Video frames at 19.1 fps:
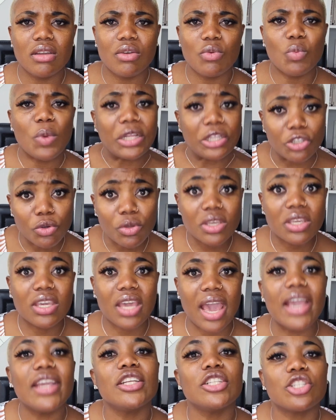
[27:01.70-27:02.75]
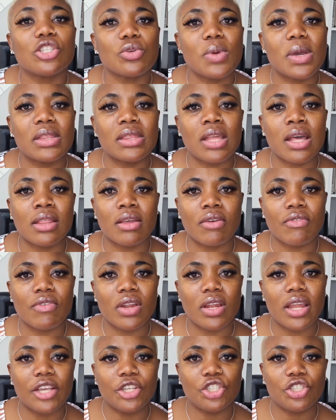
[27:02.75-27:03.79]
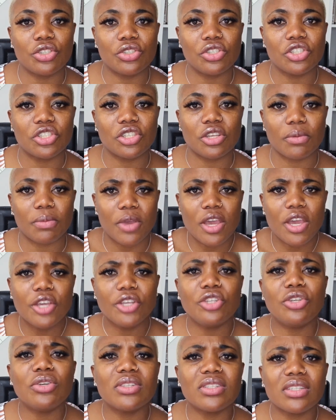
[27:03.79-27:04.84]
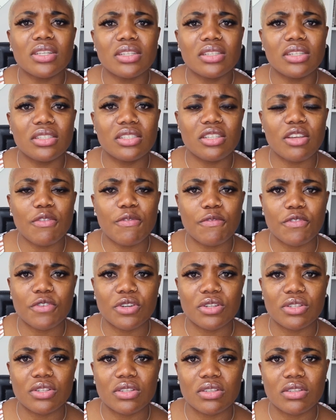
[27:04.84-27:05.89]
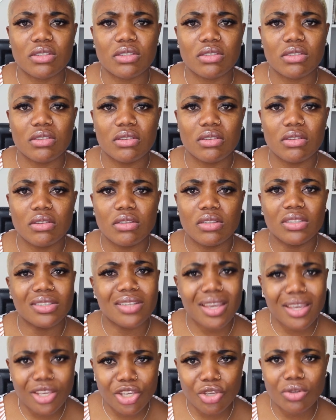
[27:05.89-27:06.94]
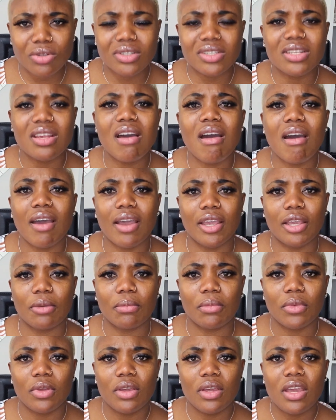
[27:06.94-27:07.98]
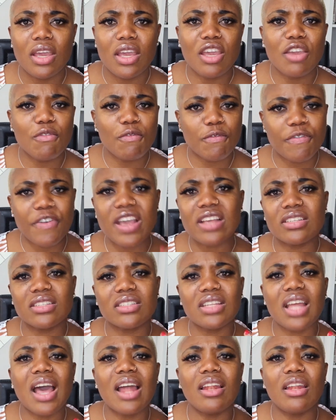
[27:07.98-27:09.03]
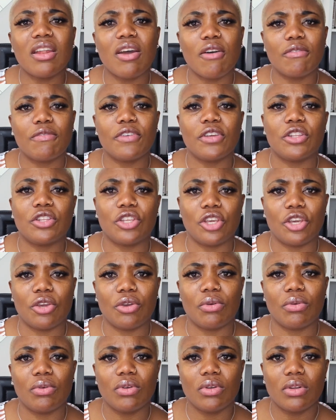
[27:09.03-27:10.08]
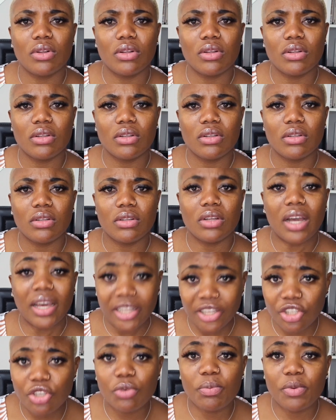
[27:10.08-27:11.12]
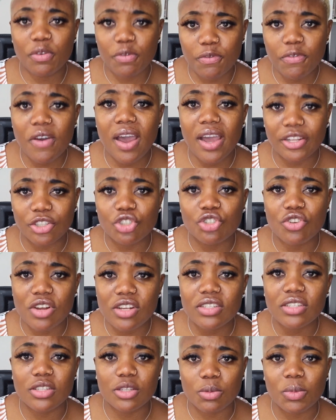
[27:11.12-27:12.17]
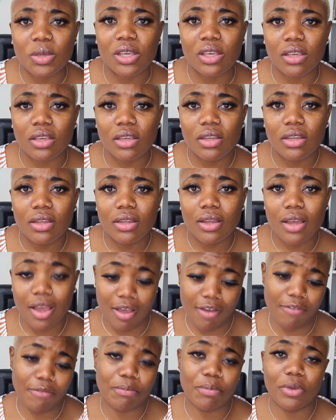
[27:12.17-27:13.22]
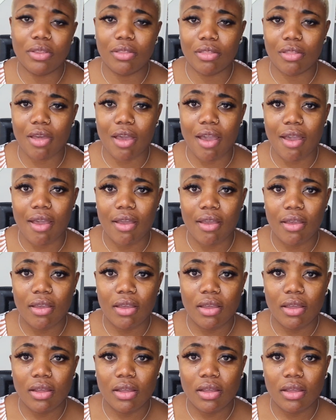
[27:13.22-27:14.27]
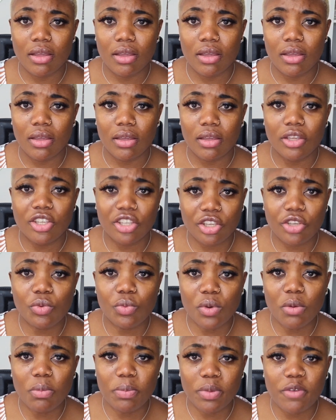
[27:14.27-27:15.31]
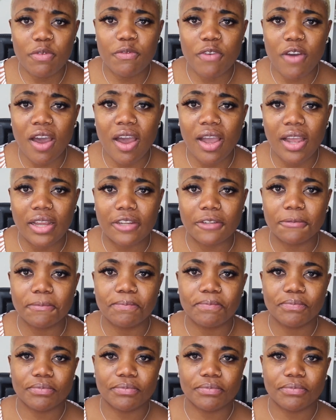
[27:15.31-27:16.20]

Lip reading: When you get into another relationship, you see the difference. Take your time. Invest that love in you. And you'll be fine. Trust me. I've been there. You will be fine.